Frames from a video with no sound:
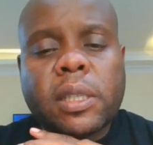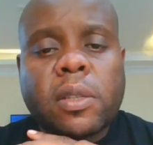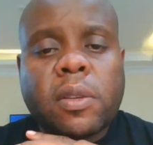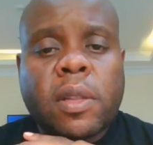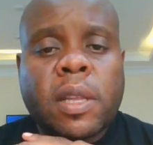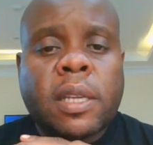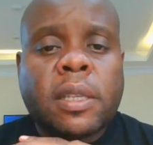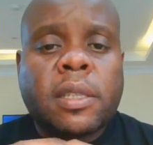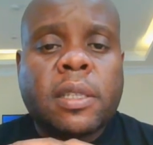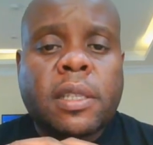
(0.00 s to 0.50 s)
so
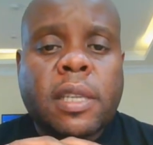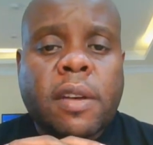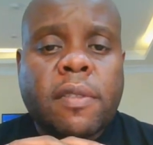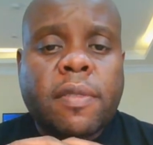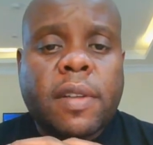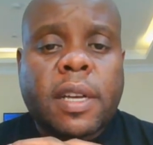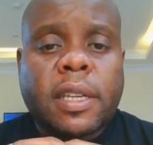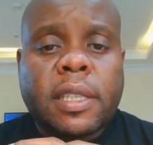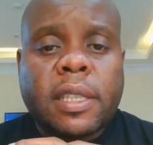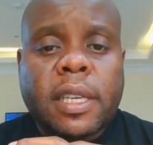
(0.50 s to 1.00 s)
that staff
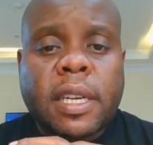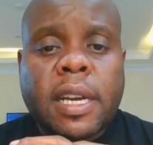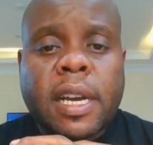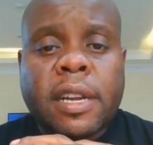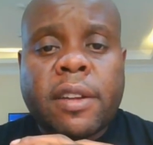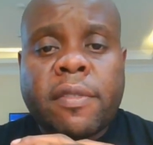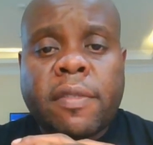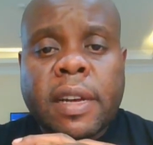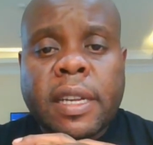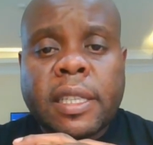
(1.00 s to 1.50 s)
can take
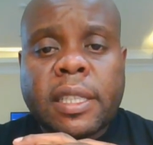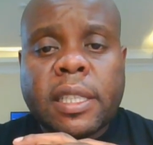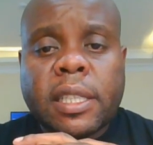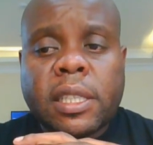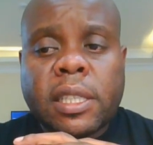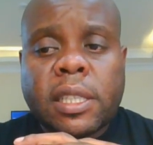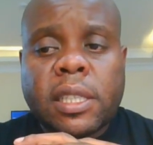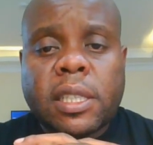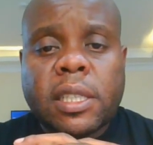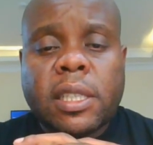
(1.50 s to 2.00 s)

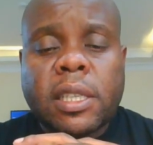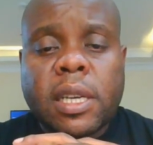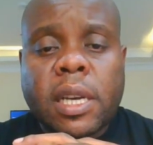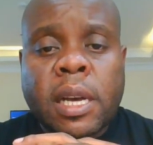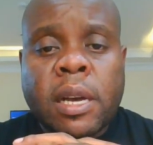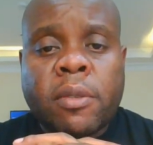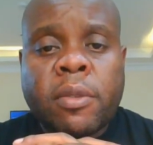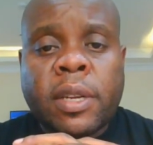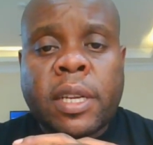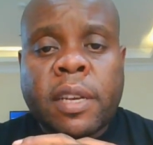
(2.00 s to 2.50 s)
advantage
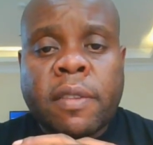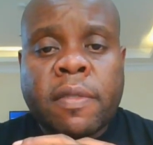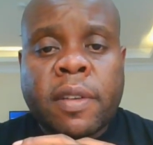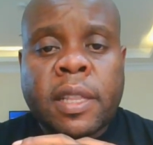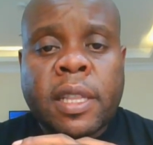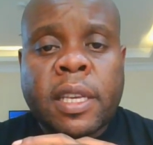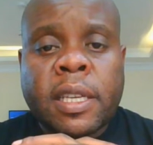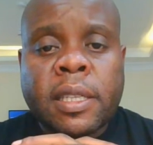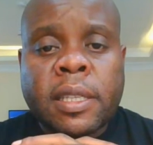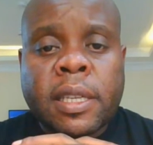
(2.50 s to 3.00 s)
whenever
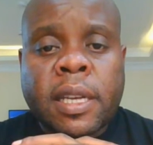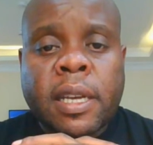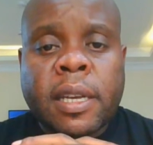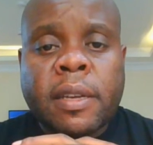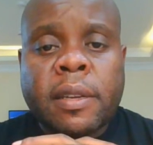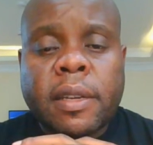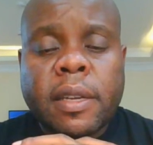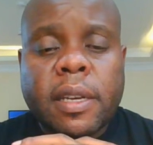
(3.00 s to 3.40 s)
there is an